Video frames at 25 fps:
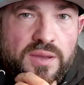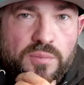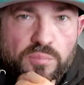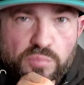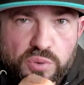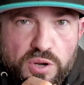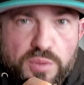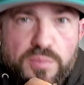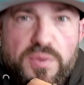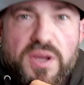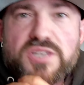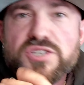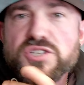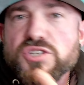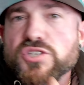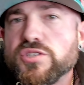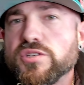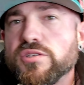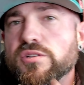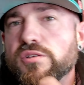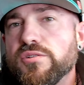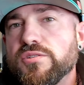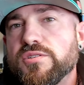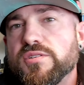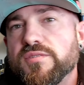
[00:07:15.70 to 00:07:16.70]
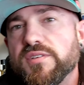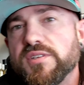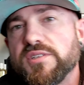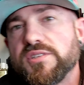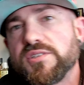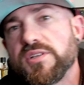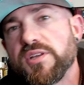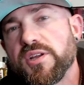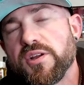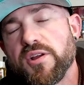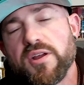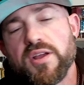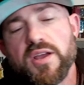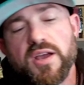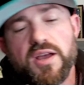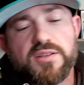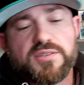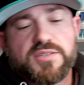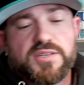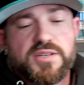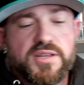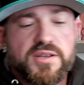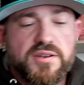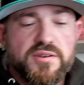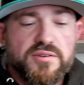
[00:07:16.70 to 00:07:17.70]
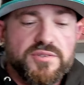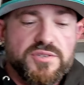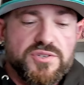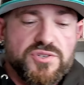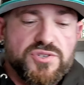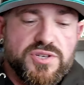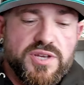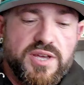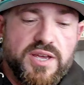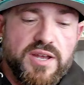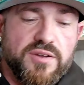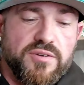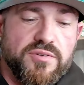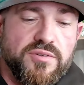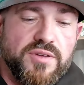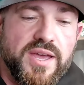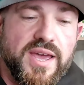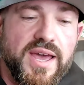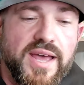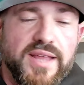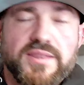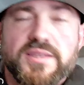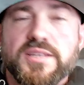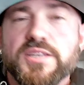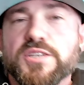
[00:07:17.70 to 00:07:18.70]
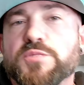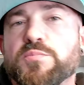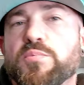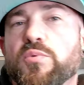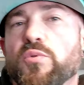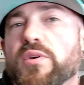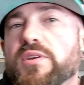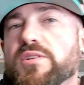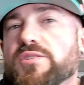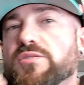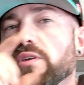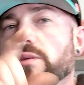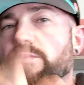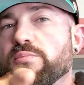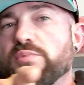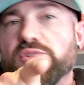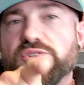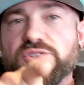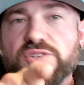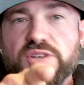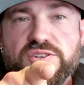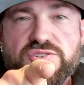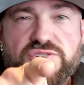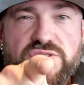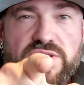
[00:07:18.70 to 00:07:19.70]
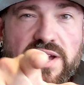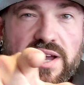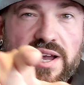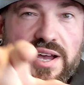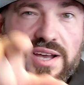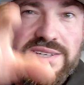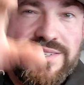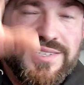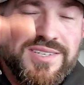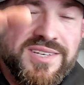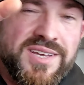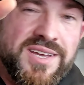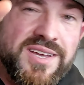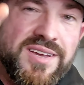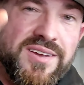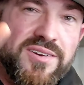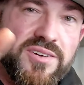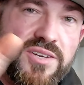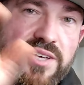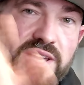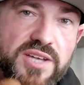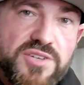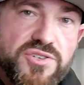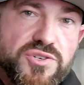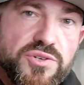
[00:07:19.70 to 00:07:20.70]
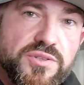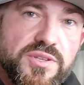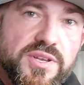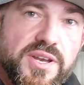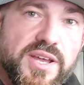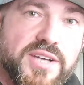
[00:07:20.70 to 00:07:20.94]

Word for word: pretty much exclusively sneaker content here on this channel at this point. So I appreciate you guys. Catch you on the